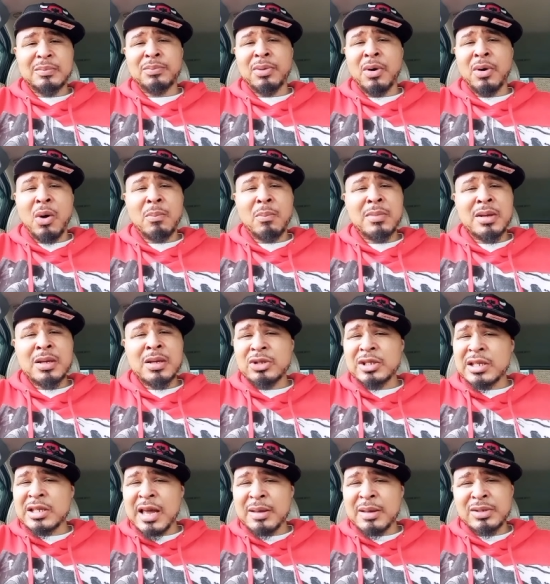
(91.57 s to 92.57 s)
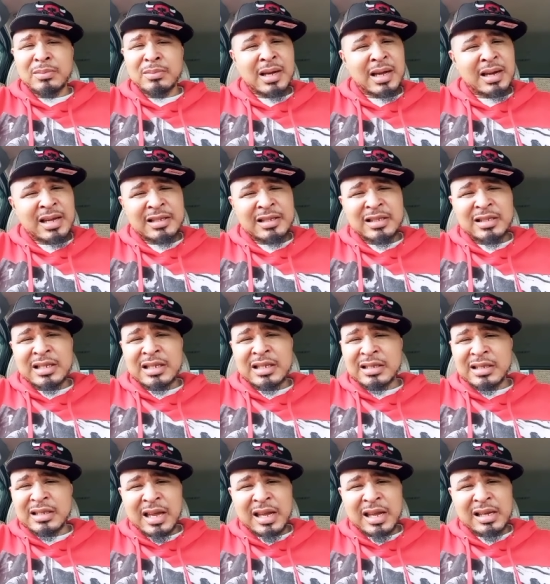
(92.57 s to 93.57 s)
Paul Millsap, somebody that's
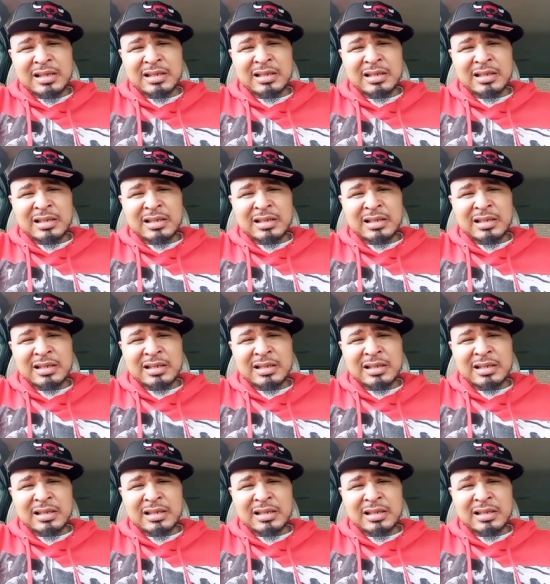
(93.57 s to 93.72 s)
6'8",